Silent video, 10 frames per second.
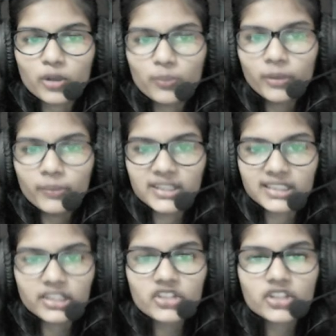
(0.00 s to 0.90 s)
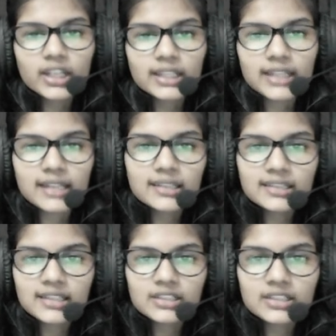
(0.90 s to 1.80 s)
pop-up message that
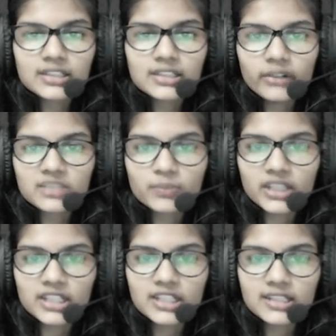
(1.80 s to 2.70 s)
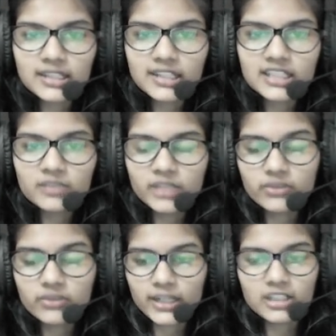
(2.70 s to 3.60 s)
this is your speed, internet
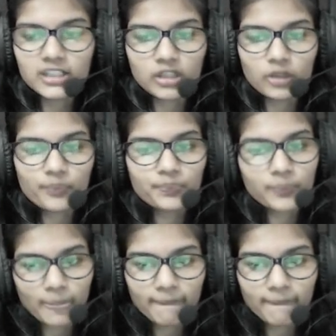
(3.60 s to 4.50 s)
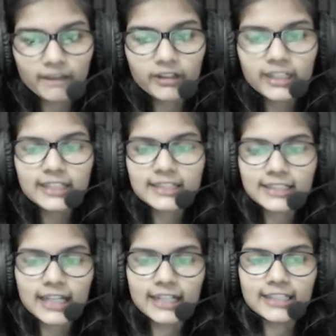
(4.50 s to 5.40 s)
speed right now. Okay, this
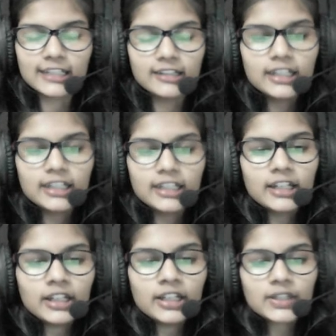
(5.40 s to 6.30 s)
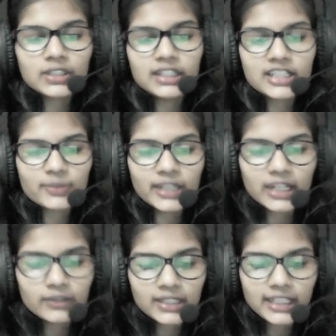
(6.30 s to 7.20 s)
is the idea. So, let's
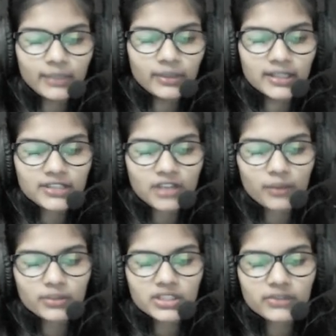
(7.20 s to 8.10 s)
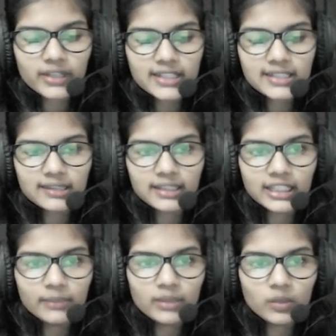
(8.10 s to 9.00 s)
make out the labels. I would just write here
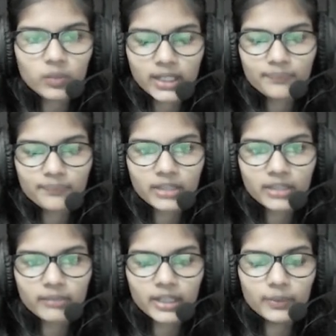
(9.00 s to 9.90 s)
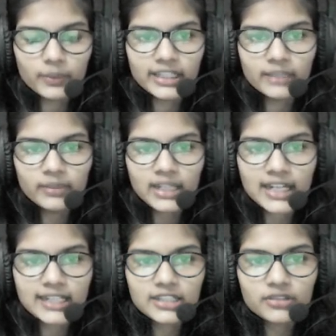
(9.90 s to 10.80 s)
label 1. My variable,
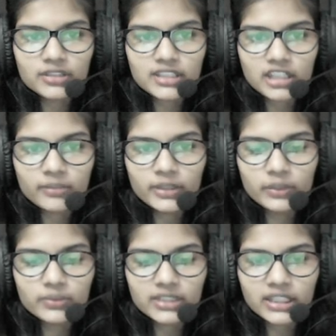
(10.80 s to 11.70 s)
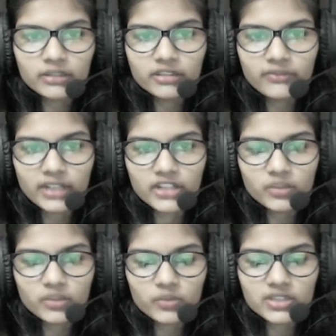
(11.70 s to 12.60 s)
and into this I'll be using out the
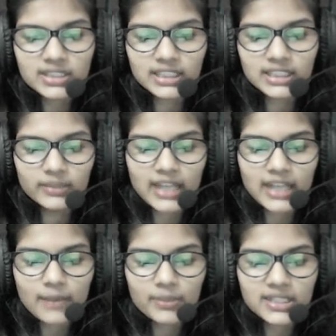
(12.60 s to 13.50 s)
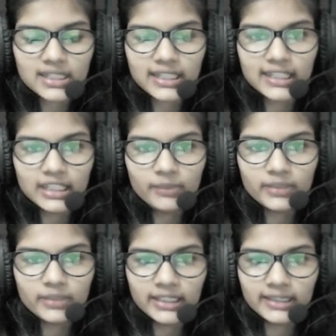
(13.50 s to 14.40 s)
function which is label, capital
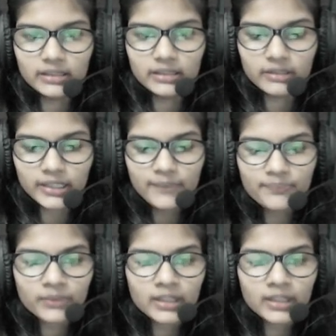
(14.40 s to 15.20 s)
L-A-B-E-L. Okay,